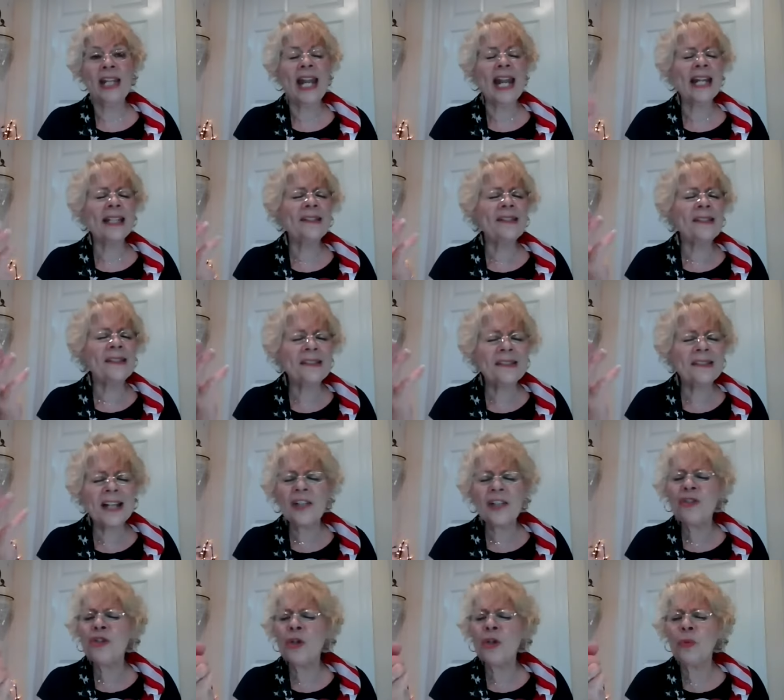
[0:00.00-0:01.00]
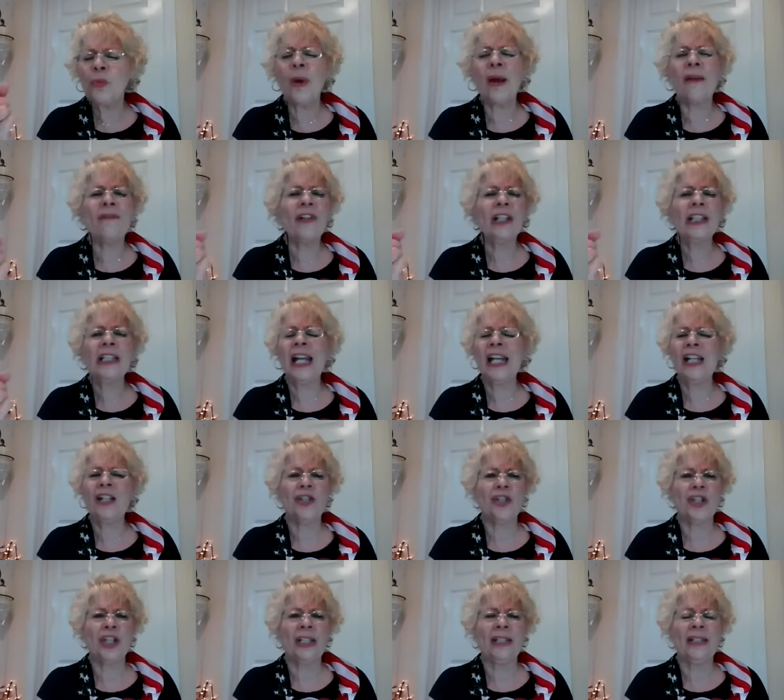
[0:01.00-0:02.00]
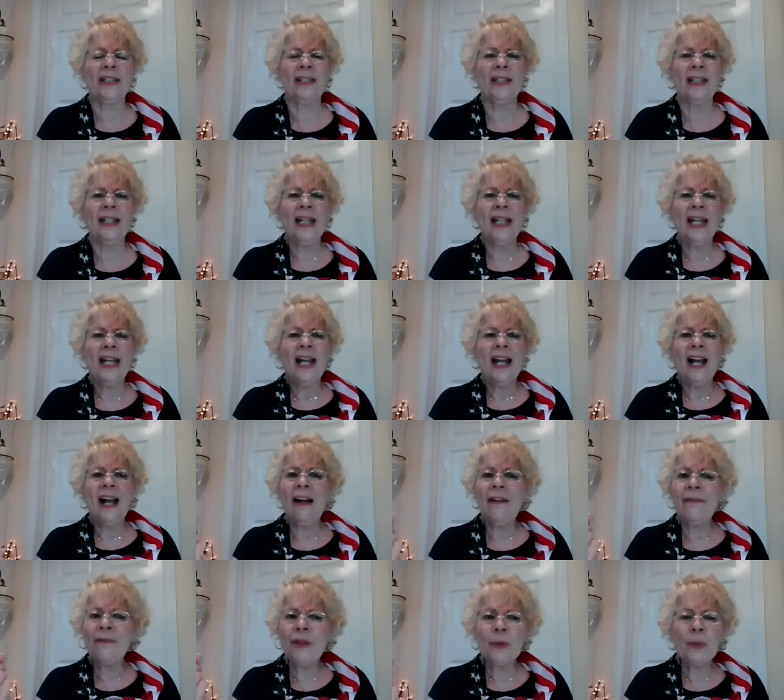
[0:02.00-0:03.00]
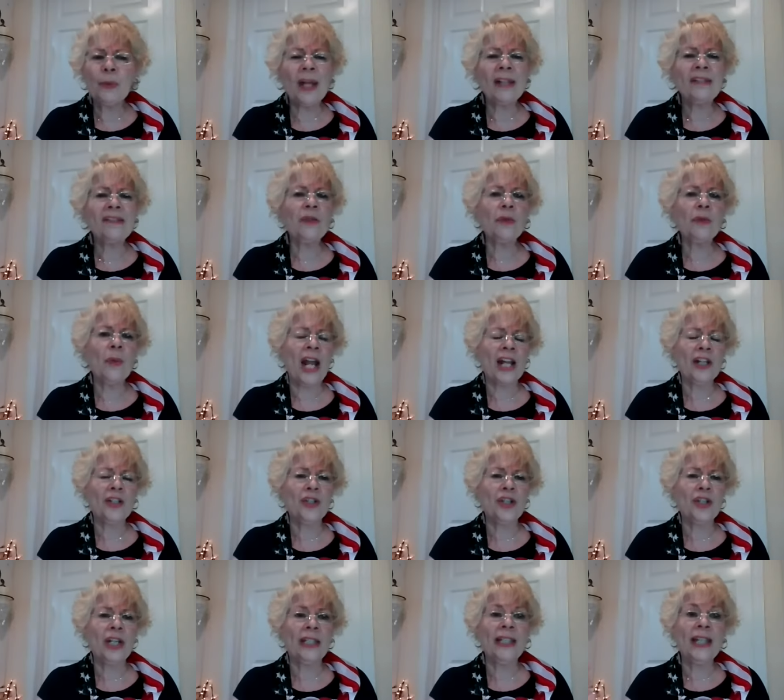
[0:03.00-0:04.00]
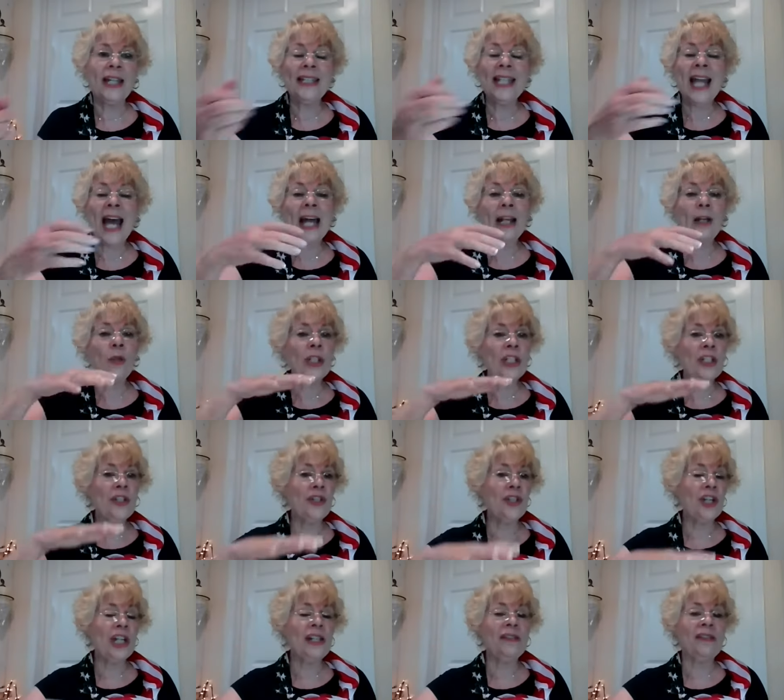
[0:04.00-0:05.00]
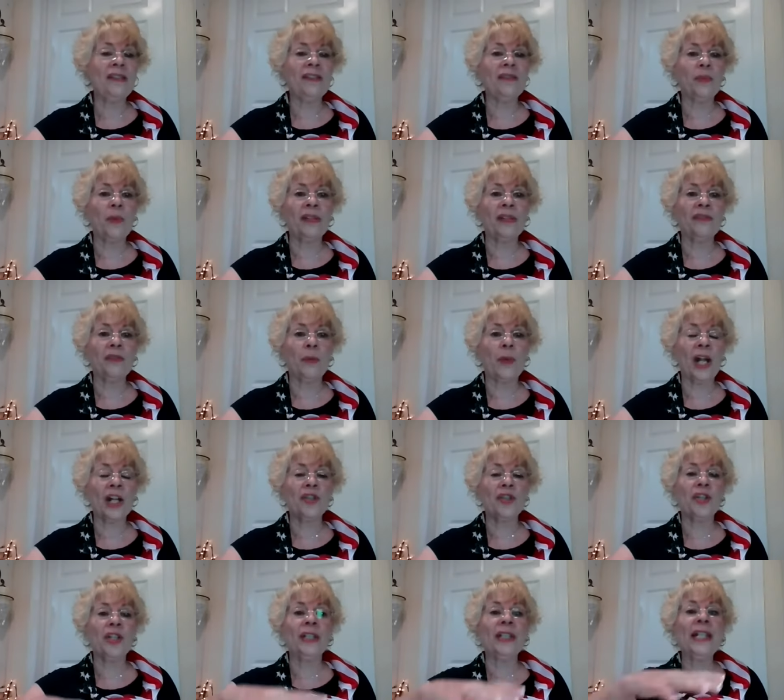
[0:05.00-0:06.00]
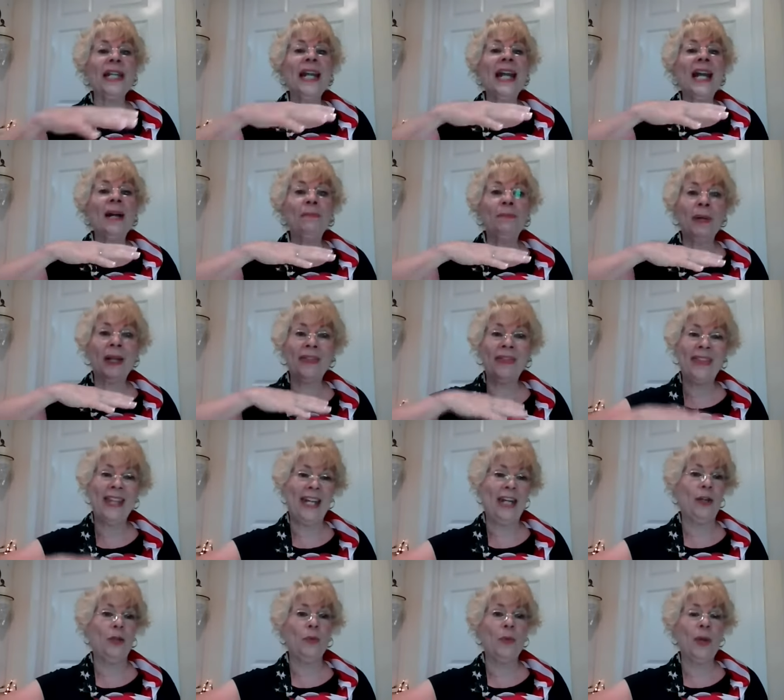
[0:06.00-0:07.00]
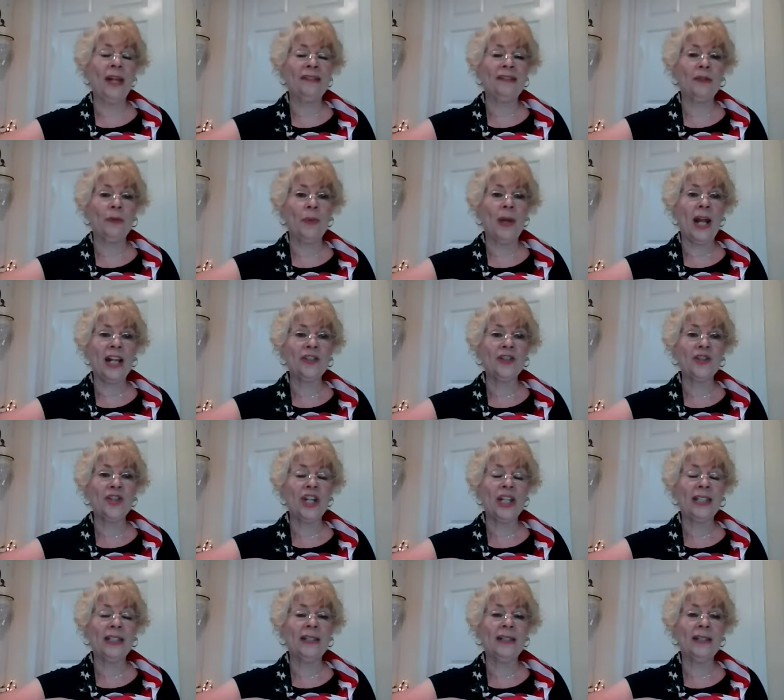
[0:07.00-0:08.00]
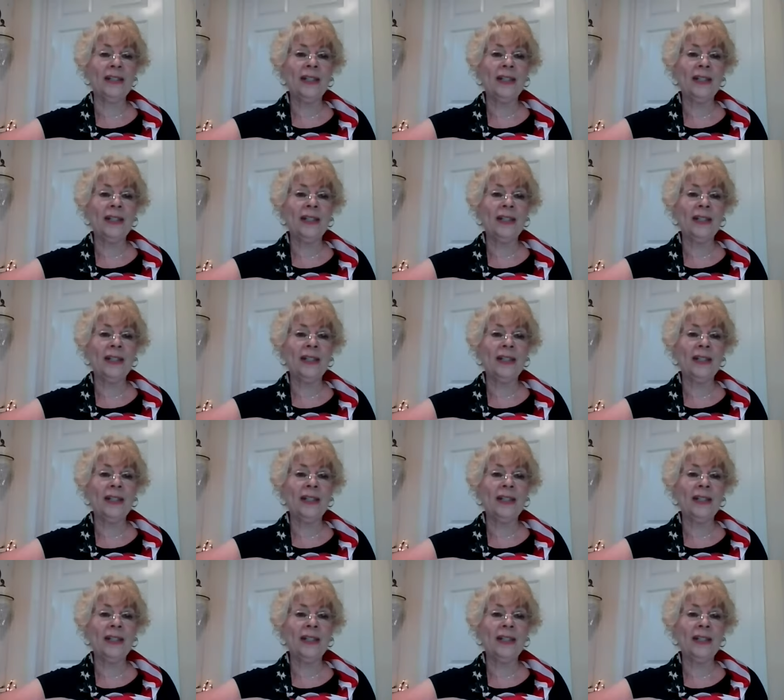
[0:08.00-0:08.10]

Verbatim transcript: They had such a revelation of the resurrection, not only Jesus' resurrection, but their resurrection,